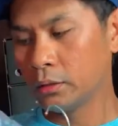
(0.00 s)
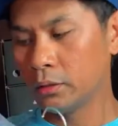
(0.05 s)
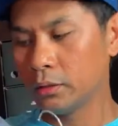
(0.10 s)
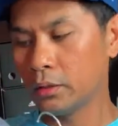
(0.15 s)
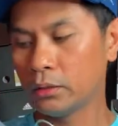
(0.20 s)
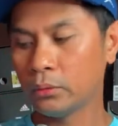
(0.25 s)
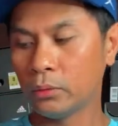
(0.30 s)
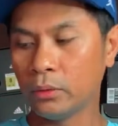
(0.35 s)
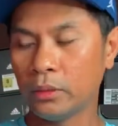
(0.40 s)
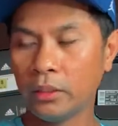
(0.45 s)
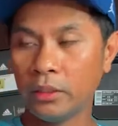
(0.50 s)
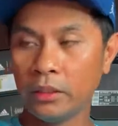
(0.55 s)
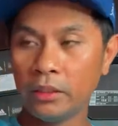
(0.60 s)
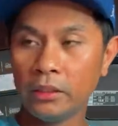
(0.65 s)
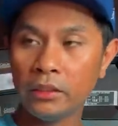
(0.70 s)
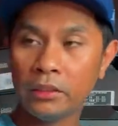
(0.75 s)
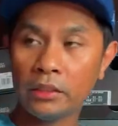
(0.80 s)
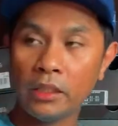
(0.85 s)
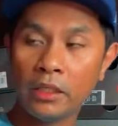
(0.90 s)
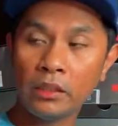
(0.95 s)
This one is
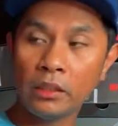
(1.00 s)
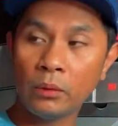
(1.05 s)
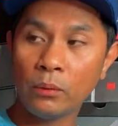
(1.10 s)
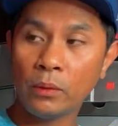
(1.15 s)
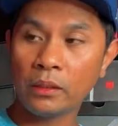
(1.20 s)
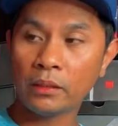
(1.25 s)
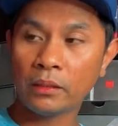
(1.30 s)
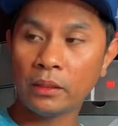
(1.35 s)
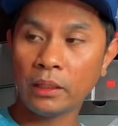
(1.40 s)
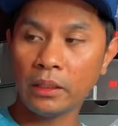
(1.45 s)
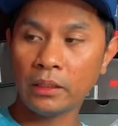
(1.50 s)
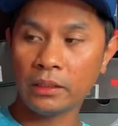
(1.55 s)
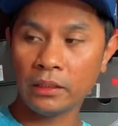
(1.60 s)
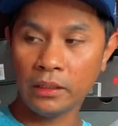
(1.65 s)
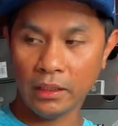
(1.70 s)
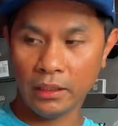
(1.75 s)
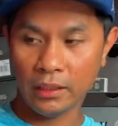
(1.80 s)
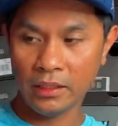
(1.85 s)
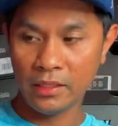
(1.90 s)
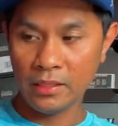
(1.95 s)
31,
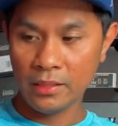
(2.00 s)
30.